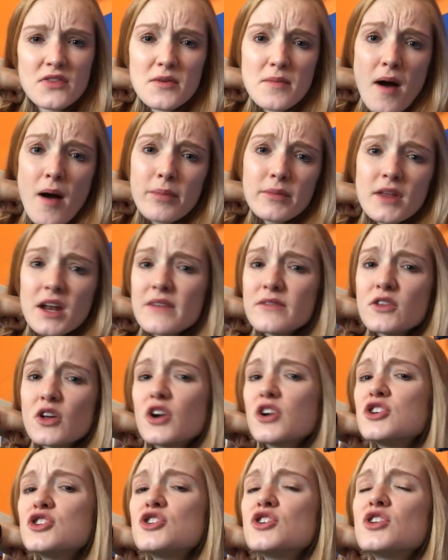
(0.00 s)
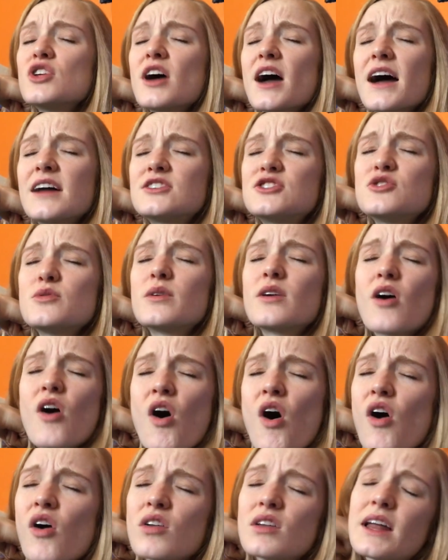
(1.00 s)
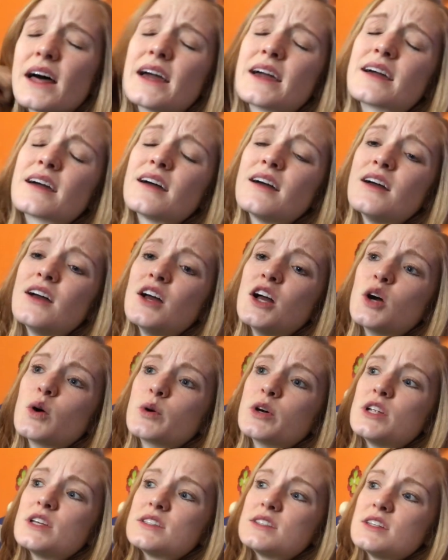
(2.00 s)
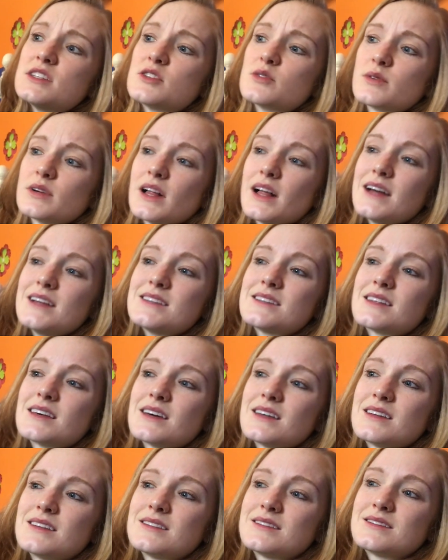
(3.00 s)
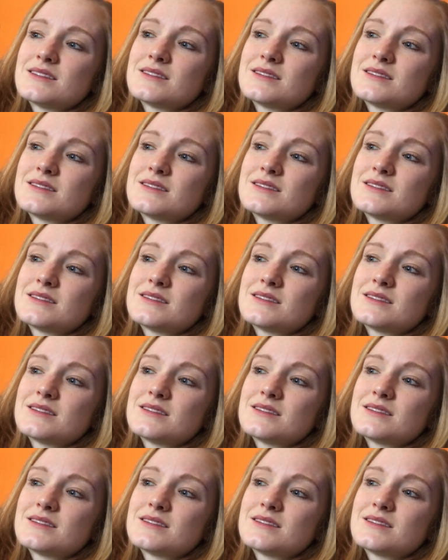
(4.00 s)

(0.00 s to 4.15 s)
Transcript: They're probably not even looking at you at all. Like, we just need to realize that